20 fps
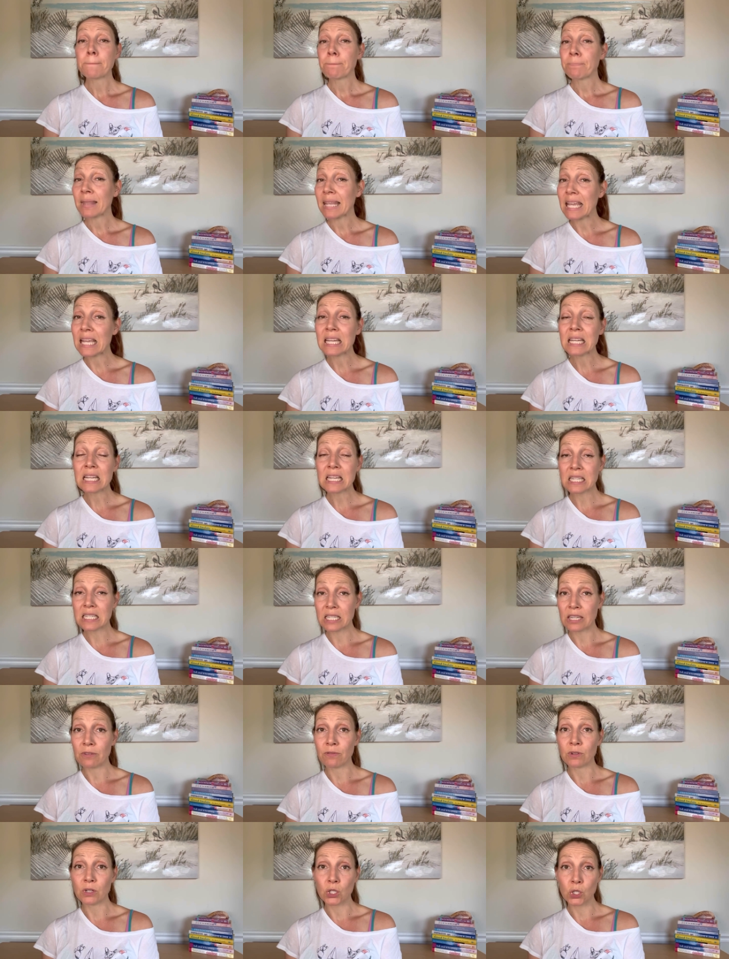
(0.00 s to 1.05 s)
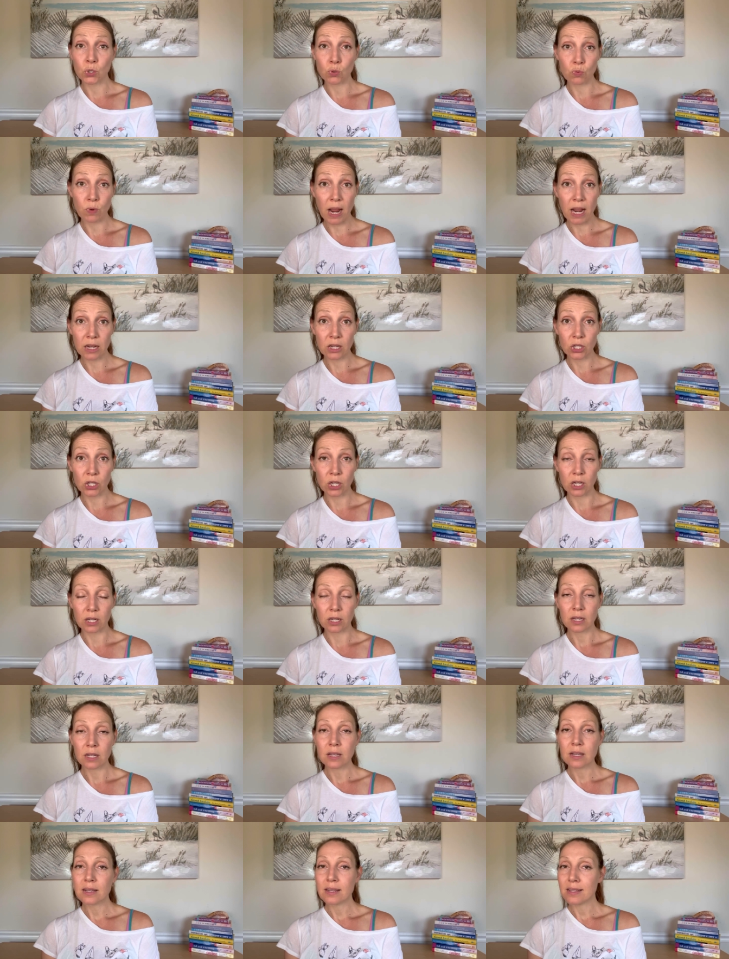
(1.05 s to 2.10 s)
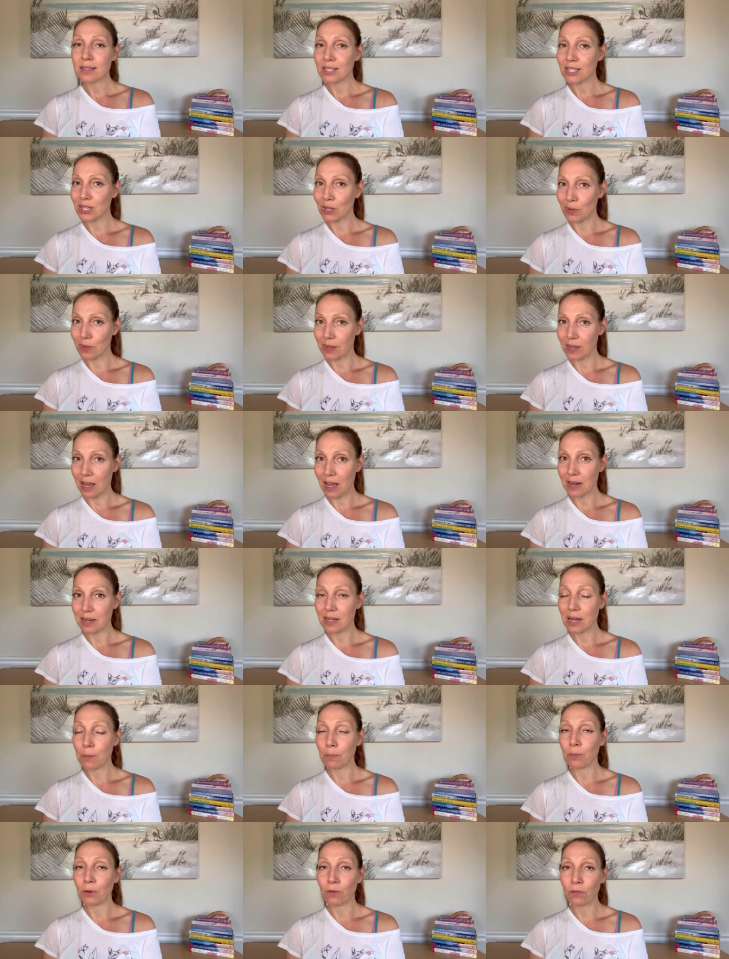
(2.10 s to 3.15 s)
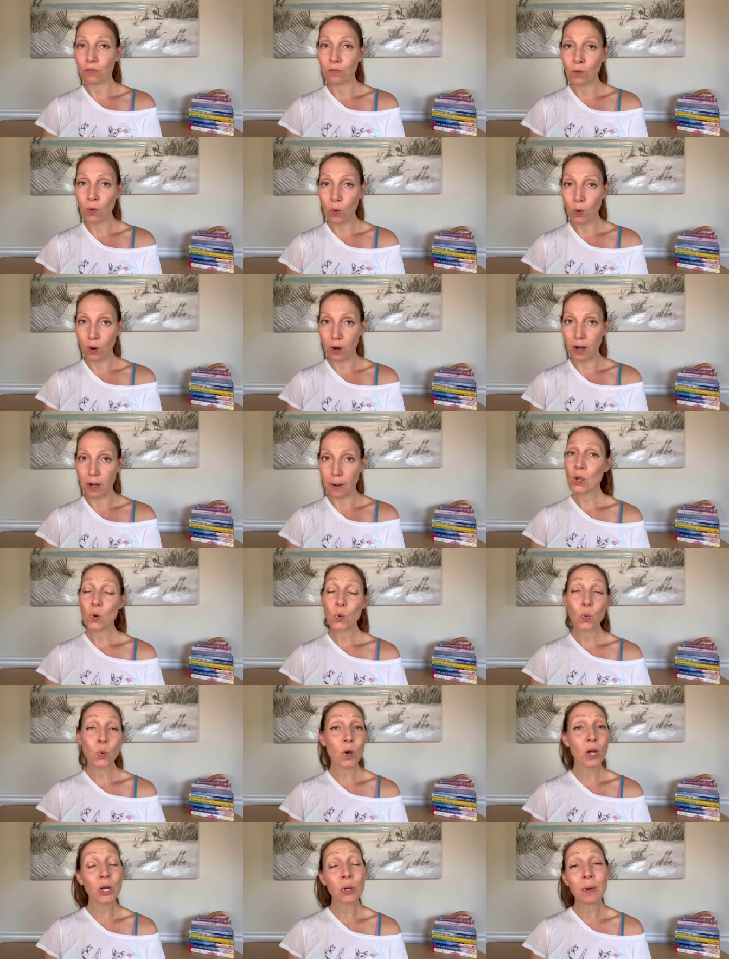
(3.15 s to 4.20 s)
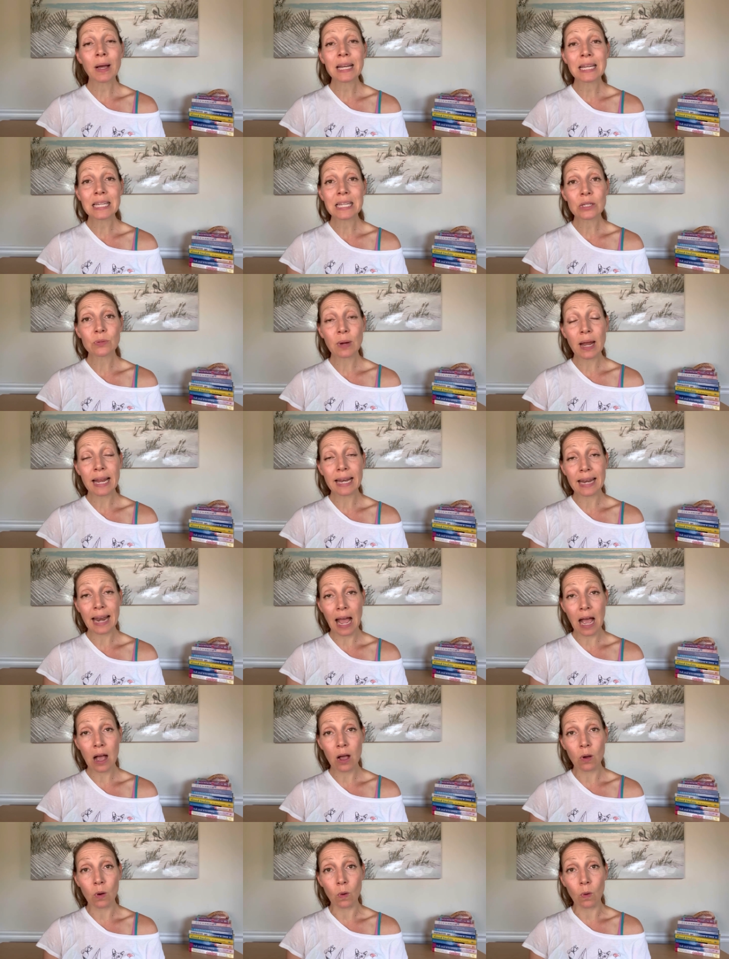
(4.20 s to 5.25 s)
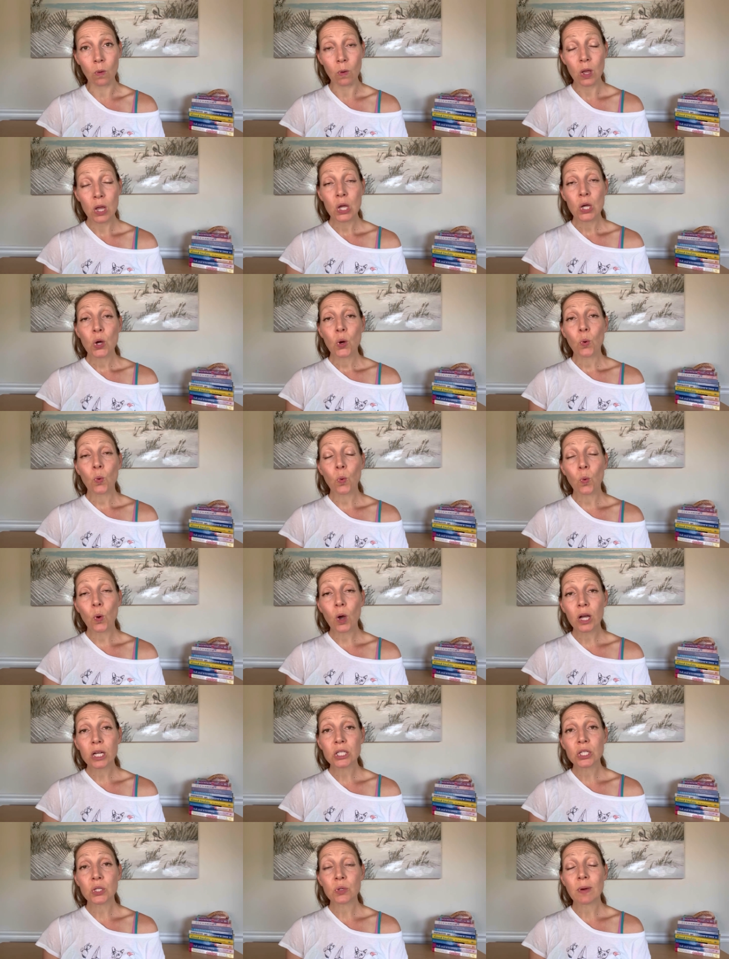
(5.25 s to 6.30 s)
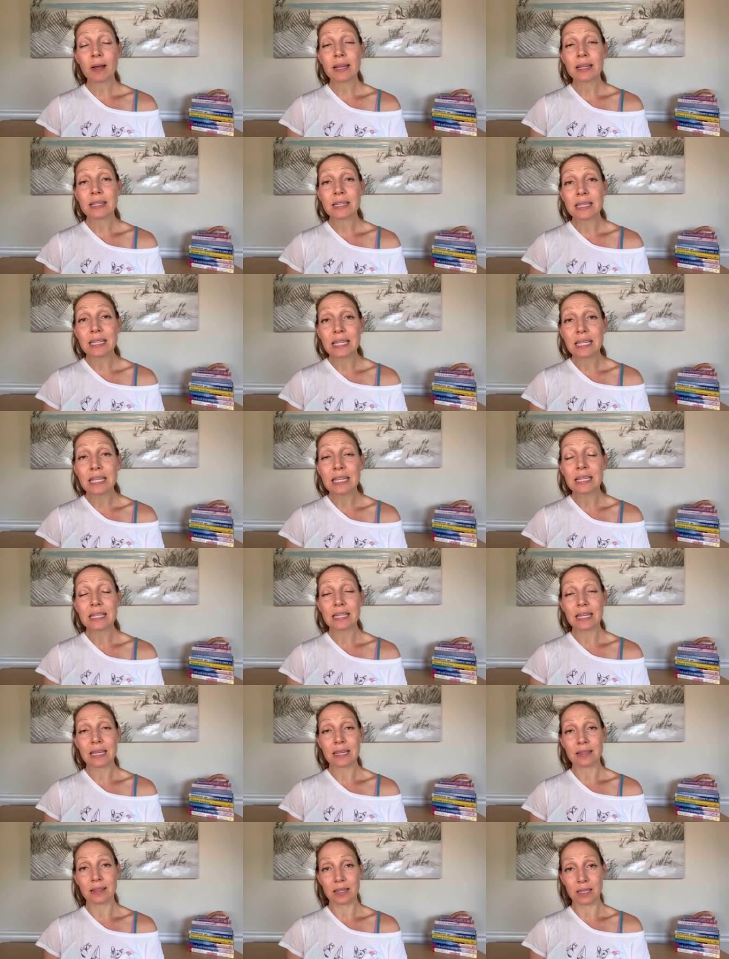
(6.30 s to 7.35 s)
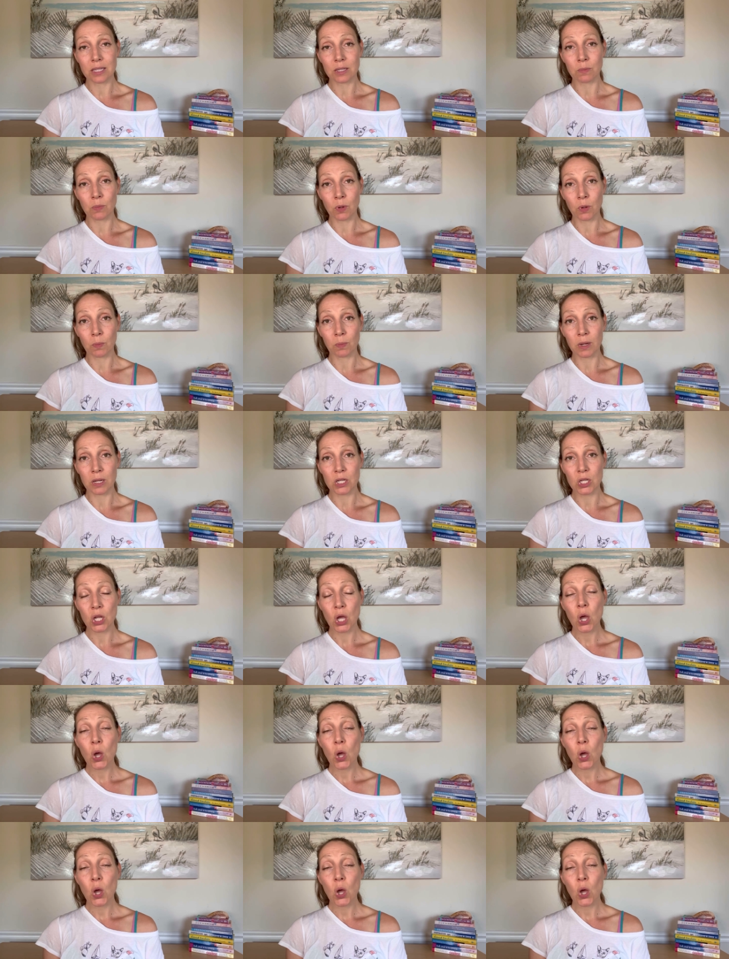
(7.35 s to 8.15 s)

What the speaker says: in a different direction? So then number 4, what do I need right now? What do I need in this moment?